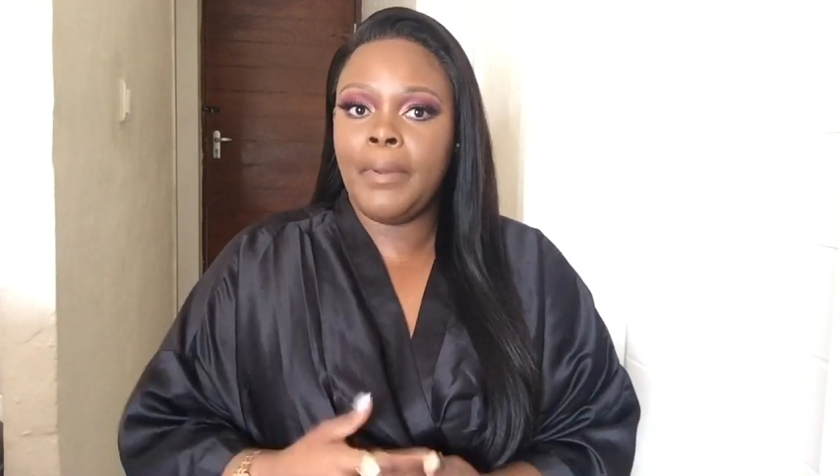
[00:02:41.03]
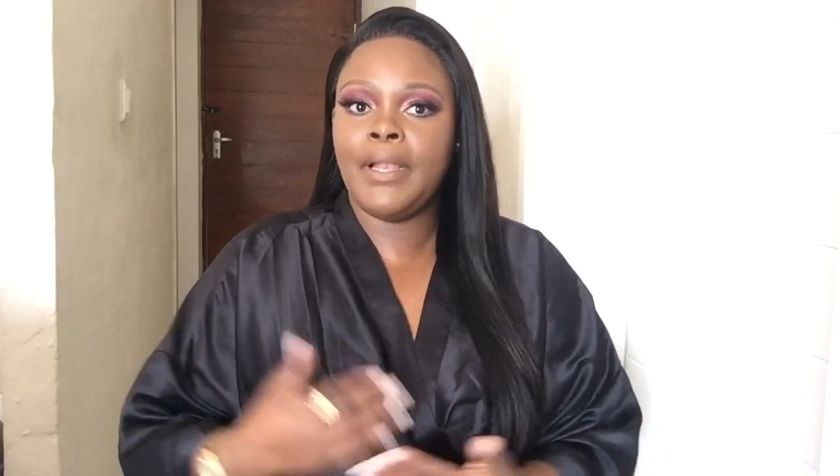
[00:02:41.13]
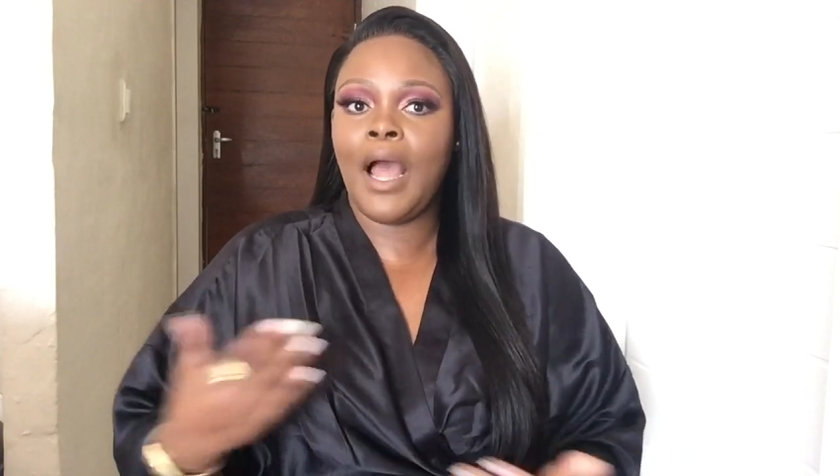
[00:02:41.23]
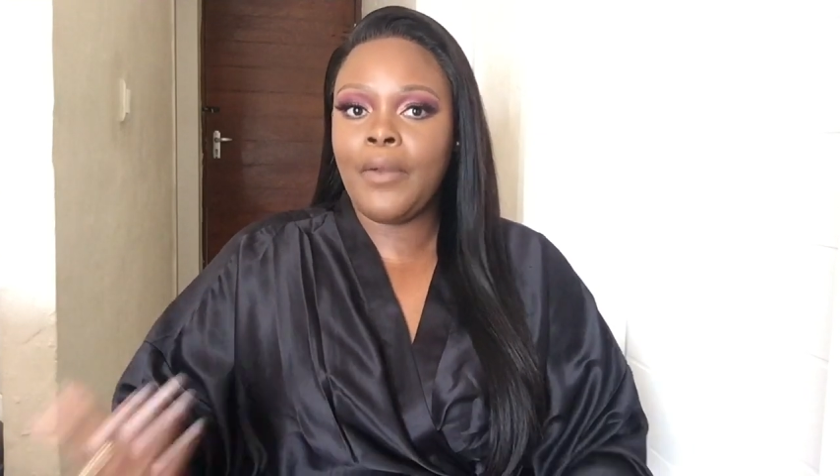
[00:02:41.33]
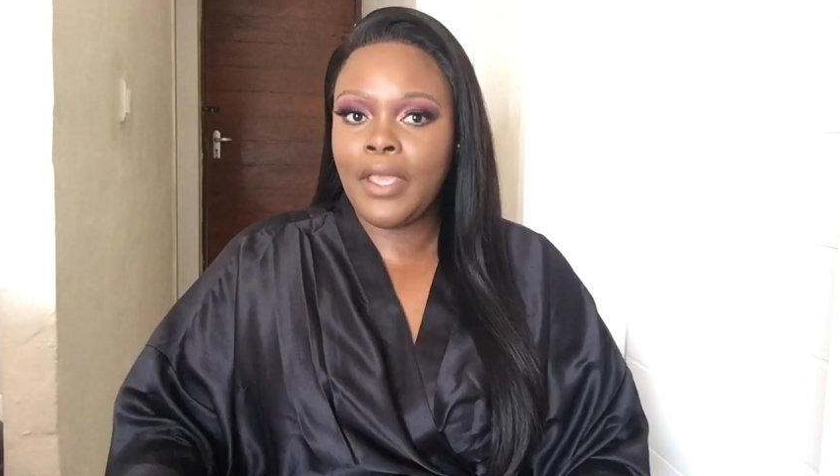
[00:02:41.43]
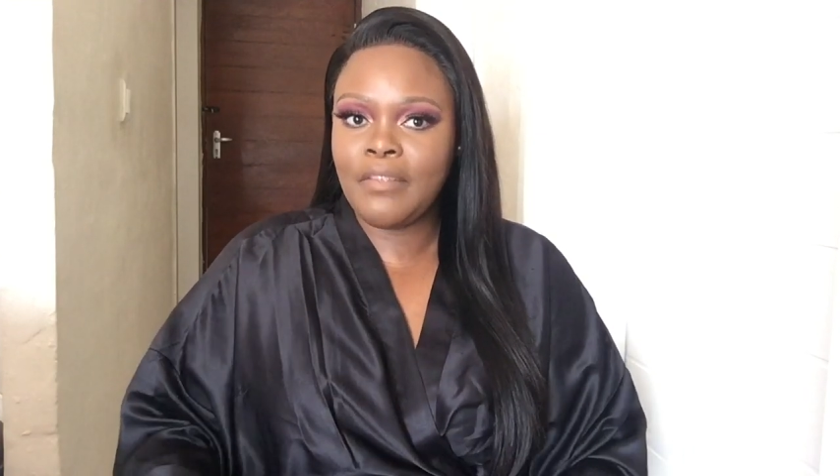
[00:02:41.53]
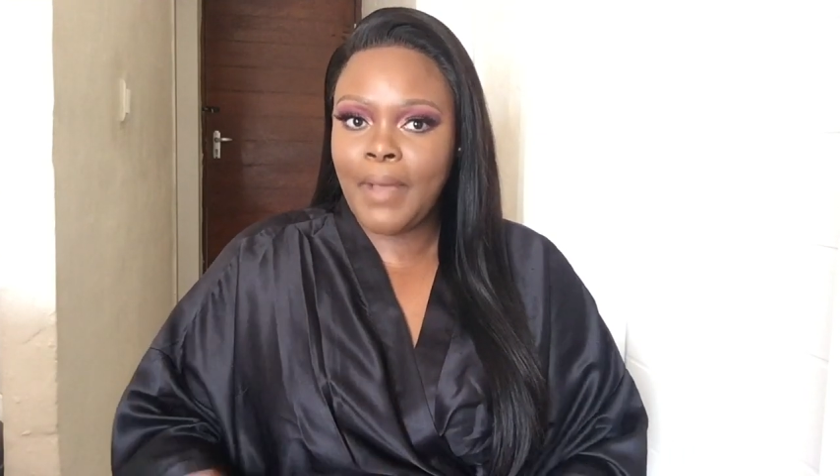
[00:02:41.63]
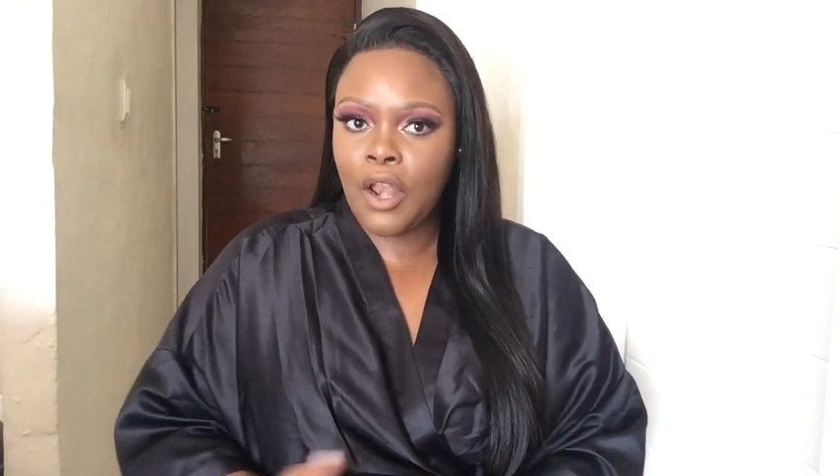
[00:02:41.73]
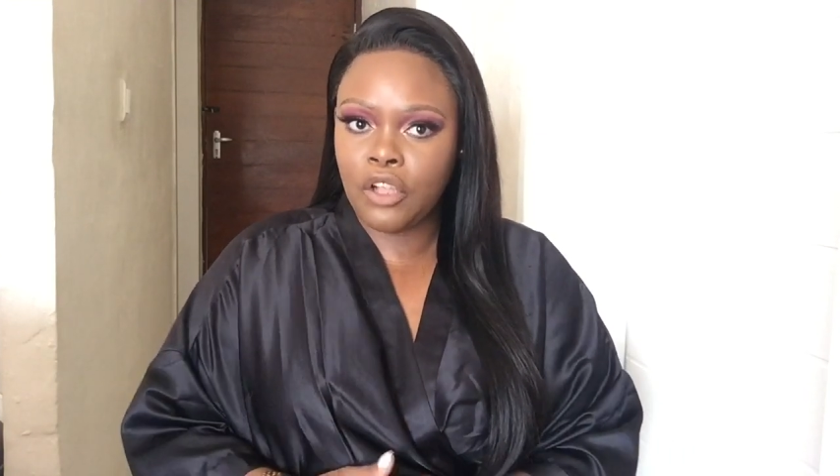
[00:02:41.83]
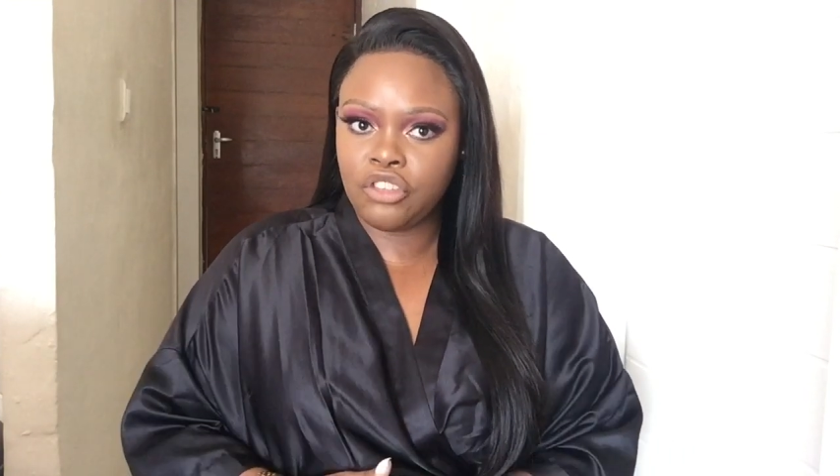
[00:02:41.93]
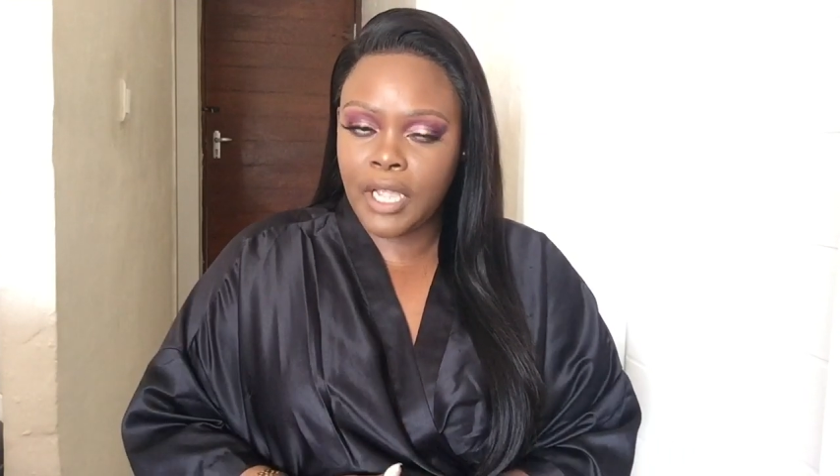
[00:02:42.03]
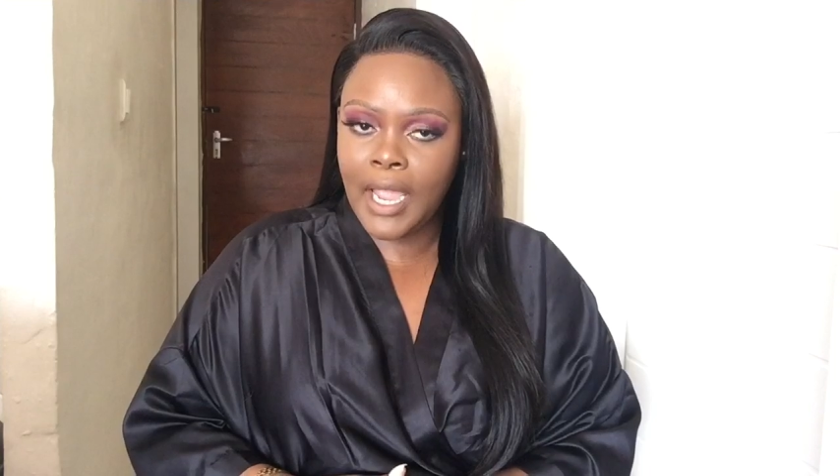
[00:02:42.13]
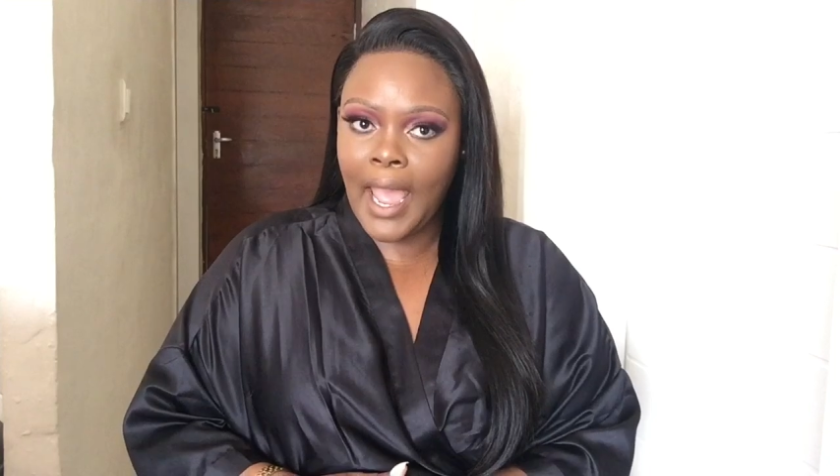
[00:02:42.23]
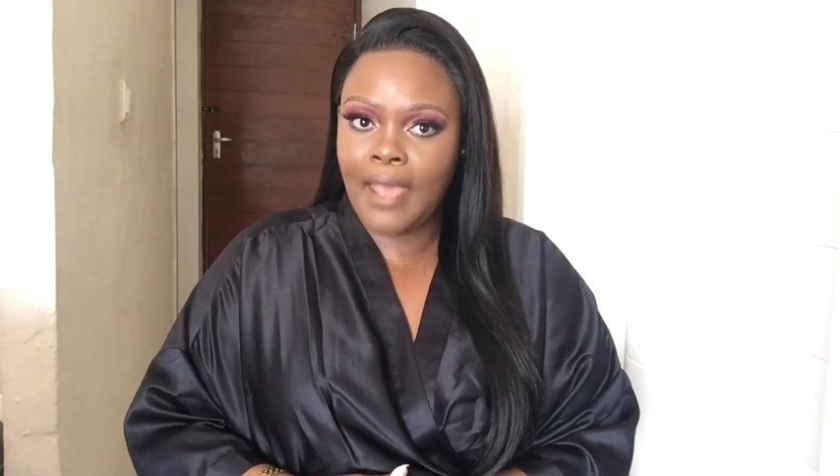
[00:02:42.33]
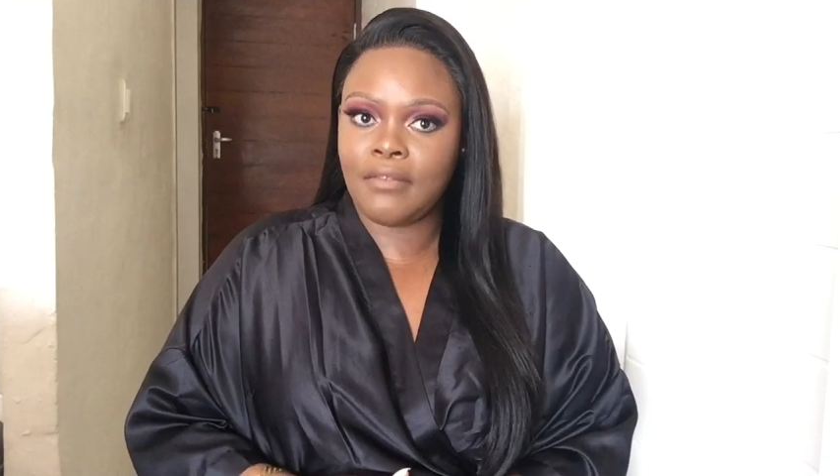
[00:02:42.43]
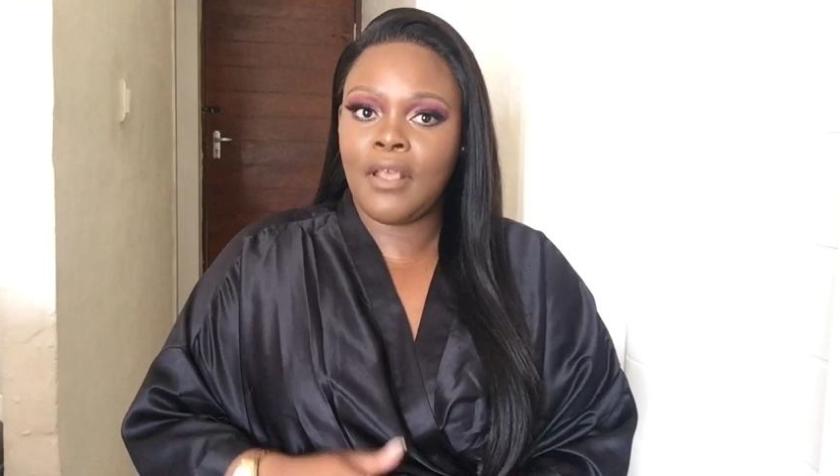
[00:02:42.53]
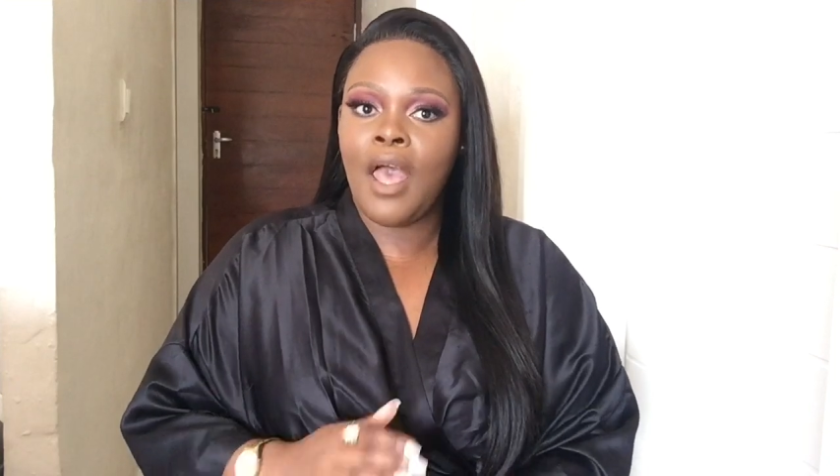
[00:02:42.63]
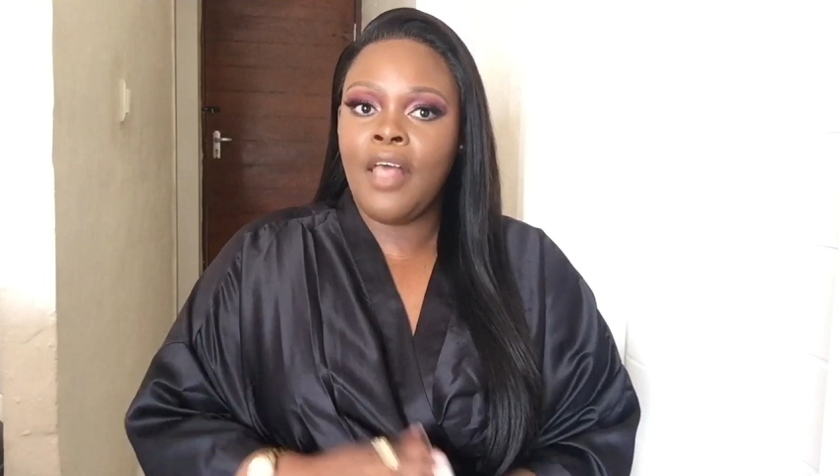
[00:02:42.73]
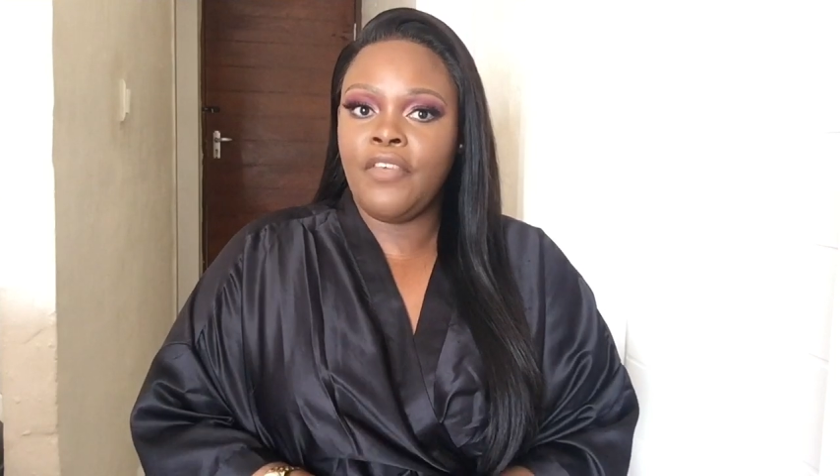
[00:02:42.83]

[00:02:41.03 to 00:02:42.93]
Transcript: But now here's my logic, guys.